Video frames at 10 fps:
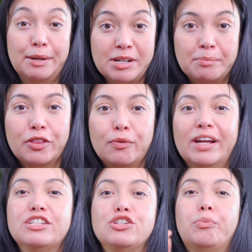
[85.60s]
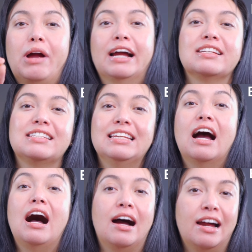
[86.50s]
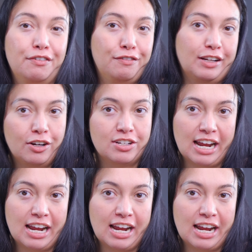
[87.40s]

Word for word: Tip number three is to practice the eye flicker